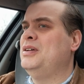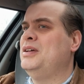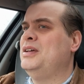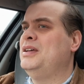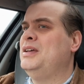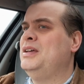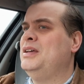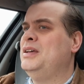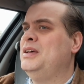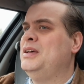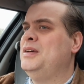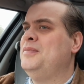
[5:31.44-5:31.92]

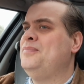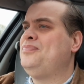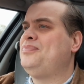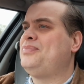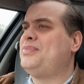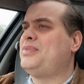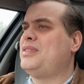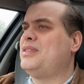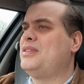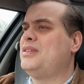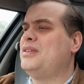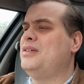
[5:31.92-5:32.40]
clutch test
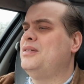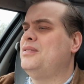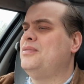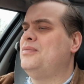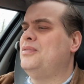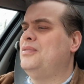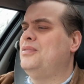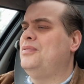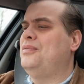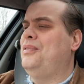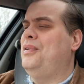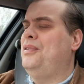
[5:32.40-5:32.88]
cylinder
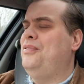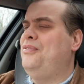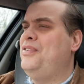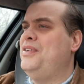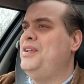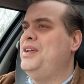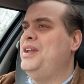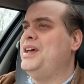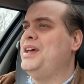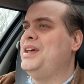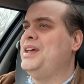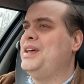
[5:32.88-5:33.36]
failed in
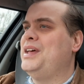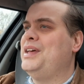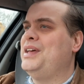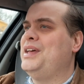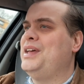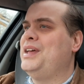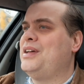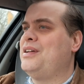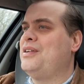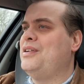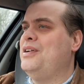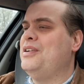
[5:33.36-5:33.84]
Liverpool.
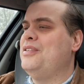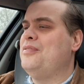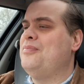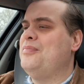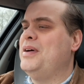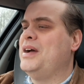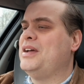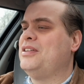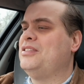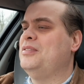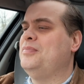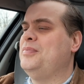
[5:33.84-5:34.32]
It was
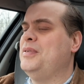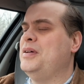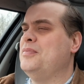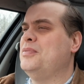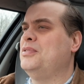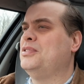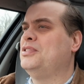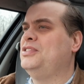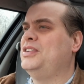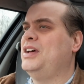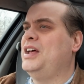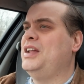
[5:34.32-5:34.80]
totally out of the
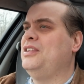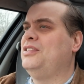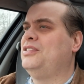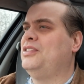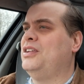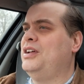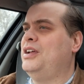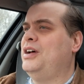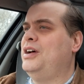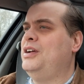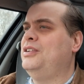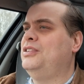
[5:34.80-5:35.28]

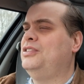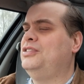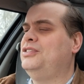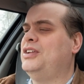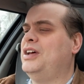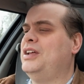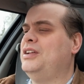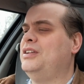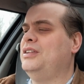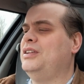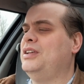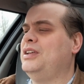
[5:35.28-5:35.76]
blue. The
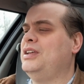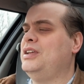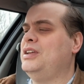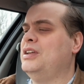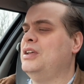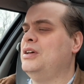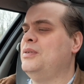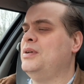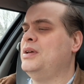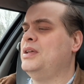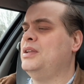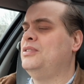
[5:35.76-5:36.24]
car
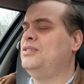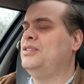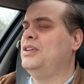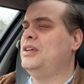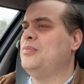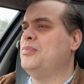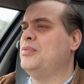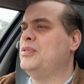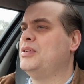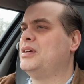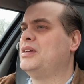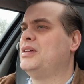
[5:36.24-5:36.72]
was uh,
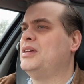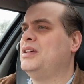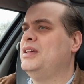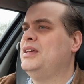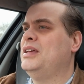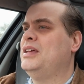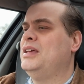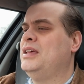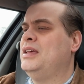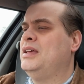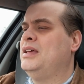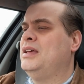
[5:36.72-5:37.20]

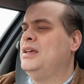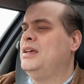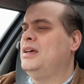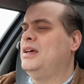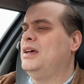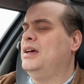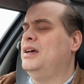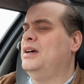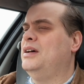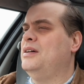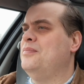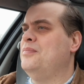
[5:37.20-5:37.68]

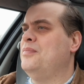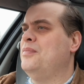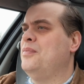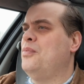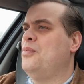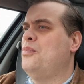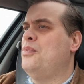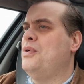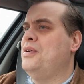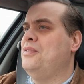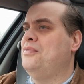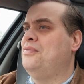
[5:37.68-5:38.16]
about
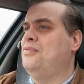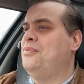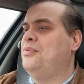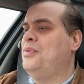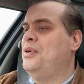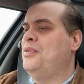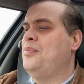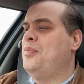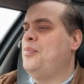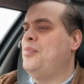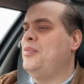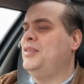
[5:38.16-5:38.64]
18 months
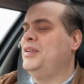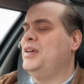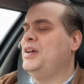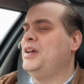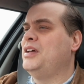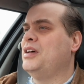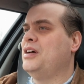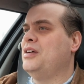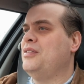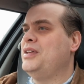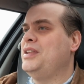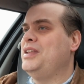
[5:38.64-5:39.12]
old and
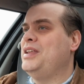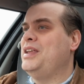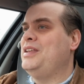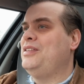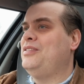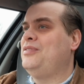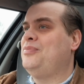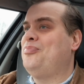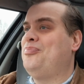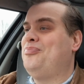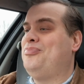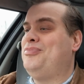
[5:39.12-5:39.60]
it
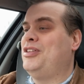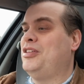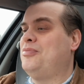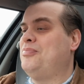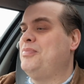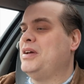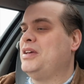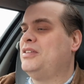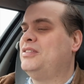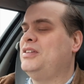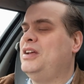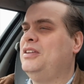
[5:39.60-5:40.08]
covered
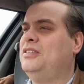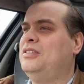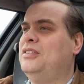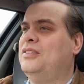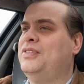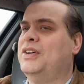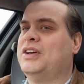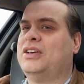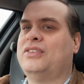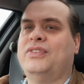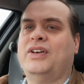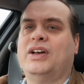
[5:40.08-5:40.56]

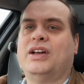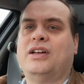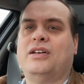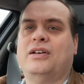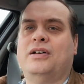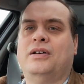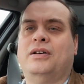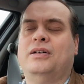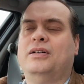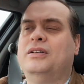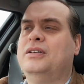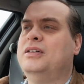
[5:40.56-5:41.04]

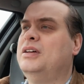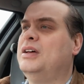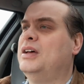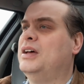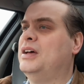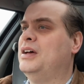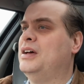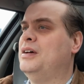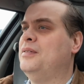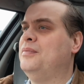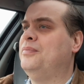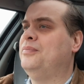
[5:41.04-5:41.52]

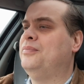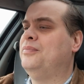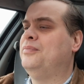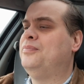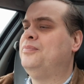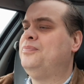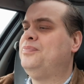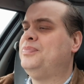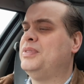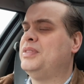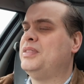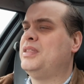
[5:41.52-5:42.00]
16,000 miles.
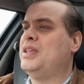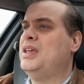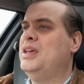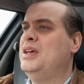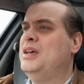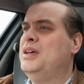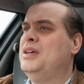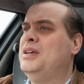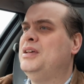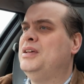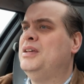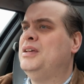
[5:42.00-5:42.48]

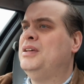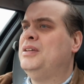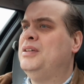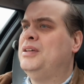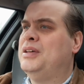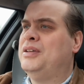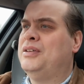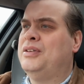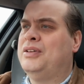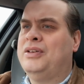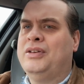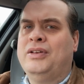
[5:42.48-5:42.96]

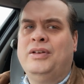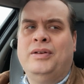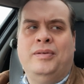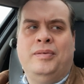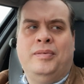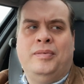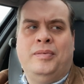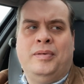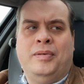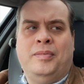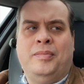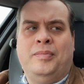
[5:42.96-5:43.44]
Fortunately, that
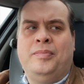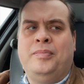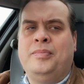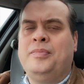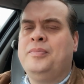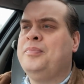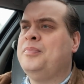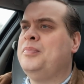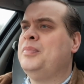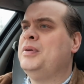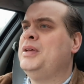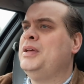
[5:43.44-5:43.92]
was
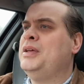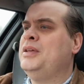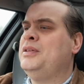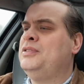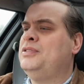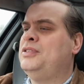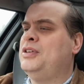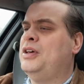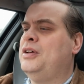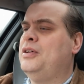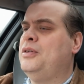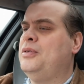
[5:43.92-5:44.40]
eventually fixed under
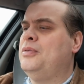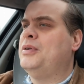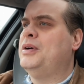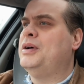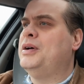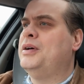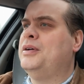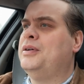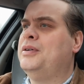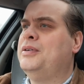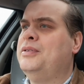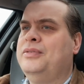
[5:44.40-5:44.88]
warranty,
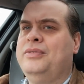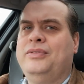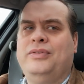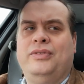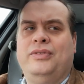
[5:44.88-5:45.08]
but